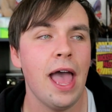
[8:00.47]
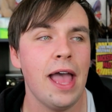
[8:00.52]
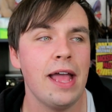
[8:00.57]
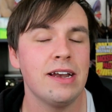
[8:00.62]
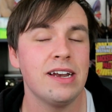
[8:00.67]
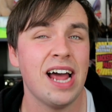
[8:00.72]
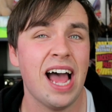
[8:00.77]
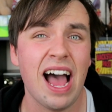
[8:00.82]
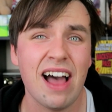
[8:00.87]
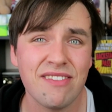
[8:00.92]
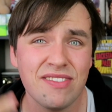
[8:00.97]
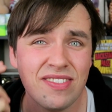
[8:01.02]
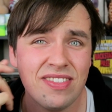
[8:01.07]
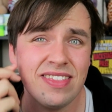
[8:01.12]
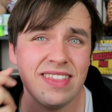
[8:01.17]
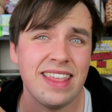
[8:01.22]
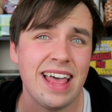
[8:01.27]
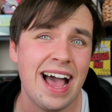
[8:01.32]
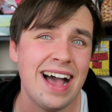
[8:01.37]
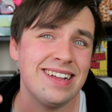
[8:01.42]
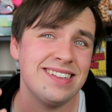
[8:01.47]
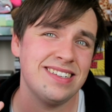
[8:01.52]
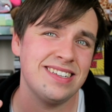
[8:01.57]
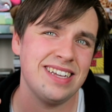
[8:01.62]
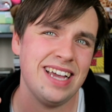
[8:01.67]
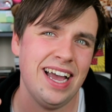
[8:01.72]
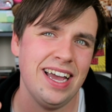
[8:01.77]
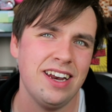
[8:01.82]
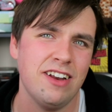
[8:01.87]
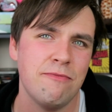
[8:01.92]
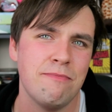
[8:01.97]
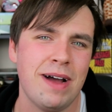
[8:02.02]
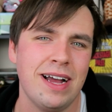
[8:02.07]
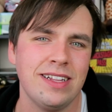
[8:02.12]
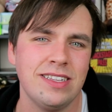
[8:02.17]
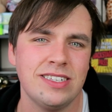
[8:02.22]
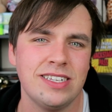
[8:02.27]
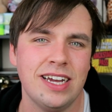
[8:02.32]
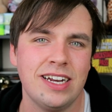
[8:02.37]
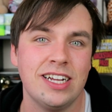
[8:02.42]
And having that kind of
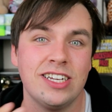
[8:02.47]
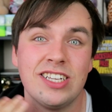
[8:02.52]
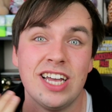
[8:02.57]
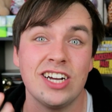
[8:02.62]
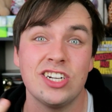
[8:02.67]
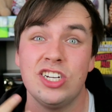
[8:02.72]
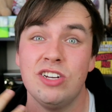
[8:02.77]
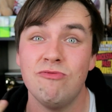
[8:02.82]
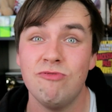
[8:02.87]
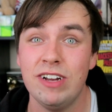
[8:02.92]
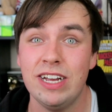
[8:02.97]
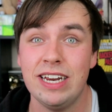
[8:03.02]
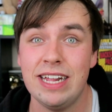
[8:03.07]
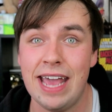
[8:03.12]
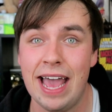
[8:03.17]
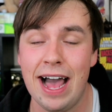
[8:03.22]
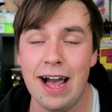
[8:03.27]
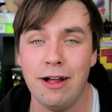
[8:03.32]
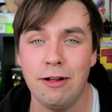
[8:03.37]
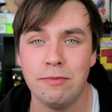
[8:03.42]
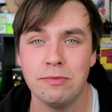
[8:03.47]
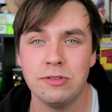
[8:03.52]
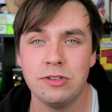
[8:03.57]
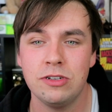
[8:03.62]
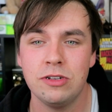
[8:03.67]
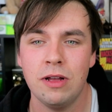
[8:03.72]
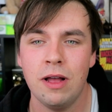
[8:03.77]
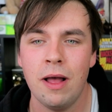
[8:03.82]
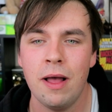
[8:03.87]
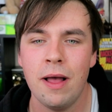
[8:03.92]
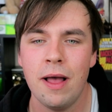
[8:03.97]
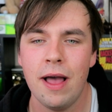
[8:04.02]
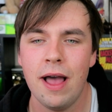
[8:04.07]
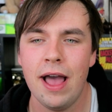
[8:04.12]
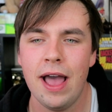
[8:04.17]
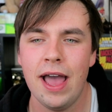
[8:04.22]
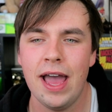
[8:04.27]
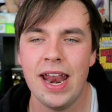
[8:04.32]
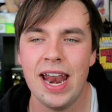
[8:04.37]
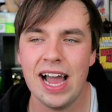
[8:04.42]
mindset has actually really helped.
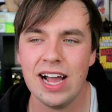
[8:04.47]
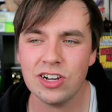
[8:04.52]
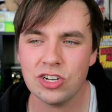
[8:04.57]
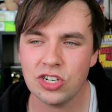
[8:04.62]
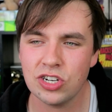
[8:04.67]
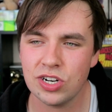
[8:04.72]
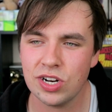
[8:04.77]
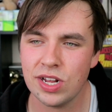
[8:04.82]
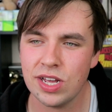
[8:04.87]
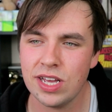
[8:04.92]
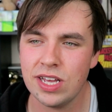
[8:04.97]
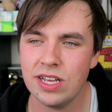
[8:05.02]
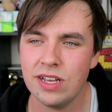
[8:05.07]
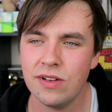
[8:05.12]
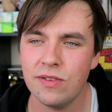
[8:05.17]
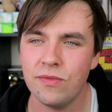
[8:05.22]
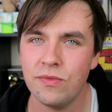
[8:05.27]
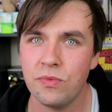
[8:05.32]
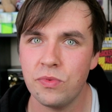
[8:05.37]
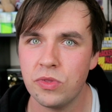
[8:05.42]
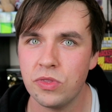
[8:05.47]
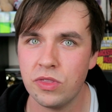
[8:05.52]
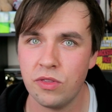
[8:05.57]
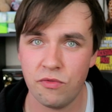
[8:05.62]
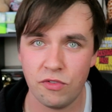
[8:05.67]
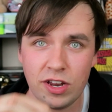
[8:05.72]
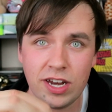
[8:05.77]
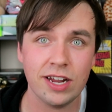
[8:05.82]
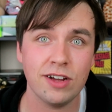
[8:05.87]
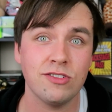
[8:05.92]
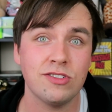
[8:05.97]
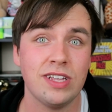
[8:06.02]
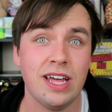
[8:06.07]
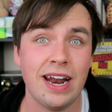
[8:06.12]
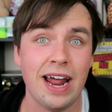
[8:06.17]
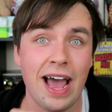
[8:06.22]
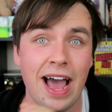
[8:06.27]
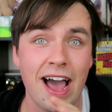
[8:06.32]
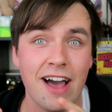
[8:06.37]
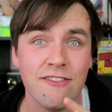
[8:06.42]
And actually, the videos that
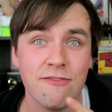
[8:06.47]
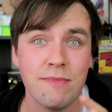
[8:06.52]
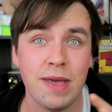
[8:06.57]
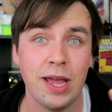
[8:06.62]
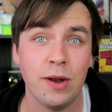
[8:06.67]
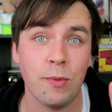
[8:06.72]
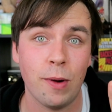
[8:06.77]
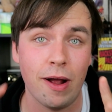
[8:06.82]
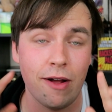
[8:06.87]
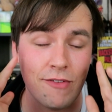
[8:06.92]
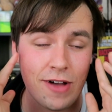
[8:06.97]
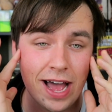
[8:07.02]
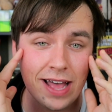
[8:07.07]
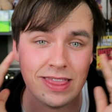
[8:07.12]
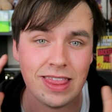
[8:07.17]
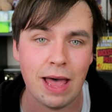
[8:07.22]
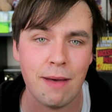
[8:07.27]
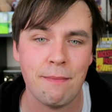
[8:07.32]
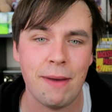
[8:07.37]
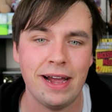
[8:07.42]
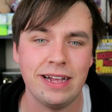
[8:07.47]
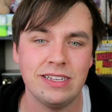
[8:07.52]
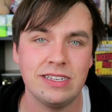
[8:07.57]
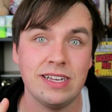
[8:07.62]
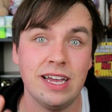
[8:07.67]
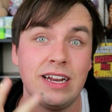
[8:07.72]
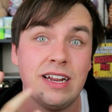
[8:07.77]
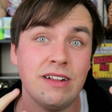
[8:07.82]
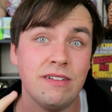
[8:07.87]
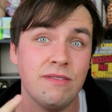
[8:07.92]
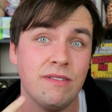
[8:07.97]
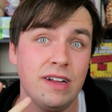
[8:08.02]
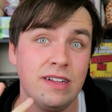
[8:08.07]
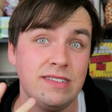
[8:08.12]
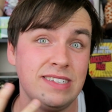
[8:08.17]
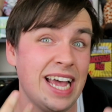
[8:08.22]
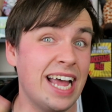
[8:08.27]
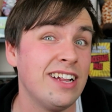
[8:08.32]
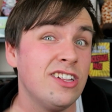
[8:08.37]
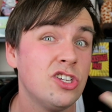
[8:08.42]
I have made where I've had that mindset
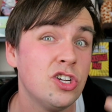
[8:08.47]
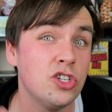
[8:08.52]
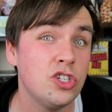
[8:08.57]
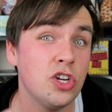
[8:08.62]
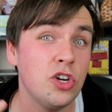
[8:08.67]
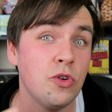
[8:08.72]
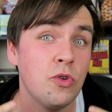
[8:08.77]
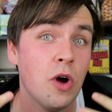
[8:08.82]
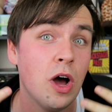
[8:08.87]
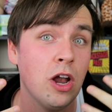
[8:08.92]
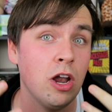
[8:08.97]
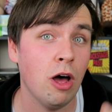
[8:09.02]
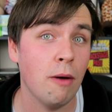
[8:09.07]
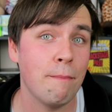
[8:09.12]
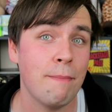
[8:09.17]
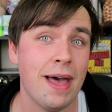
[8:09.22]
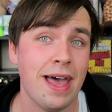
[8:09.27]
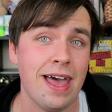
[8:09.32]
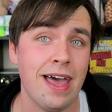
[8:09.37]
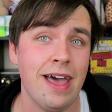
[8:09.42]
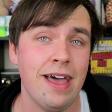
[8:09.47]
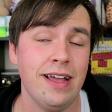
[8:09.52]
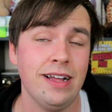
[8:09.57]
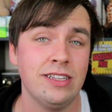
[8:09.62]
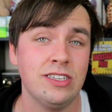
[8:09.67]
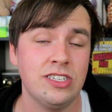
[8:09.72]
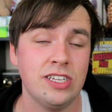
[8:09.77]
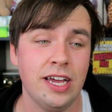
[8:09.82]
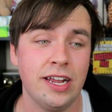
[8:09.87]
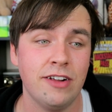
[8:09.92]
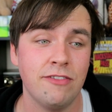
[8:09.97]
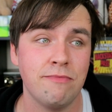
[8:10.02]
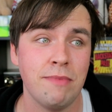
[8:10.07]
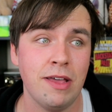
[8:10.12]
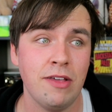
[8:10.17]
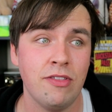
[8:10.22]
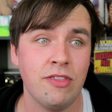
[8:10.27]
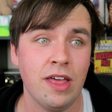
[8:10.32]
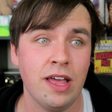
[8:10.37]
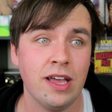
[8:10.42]
tend to do a lot better, instead of
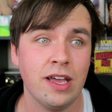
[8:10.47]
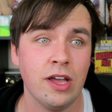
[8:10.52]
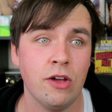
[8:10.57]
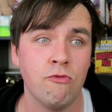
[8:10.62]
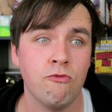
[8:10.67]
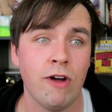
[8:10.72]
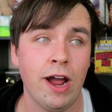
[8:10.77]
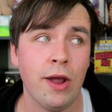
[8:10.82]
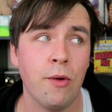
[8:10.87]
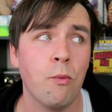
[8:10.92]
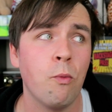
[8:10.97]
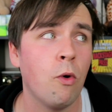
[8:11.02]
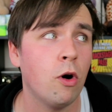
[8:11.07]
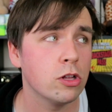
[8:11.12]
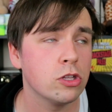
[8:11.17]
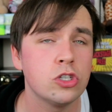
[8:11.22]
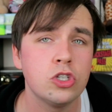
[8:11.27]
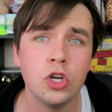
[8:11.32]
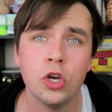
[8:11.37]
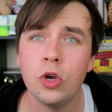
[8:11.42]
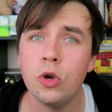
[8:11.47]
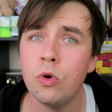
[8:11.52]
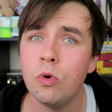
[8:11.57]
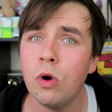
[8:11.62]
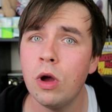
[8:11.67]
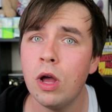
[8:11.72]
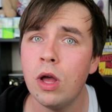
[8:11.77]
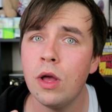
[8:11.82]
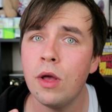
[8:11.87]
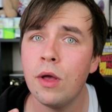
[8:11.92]
me thinking, right, what do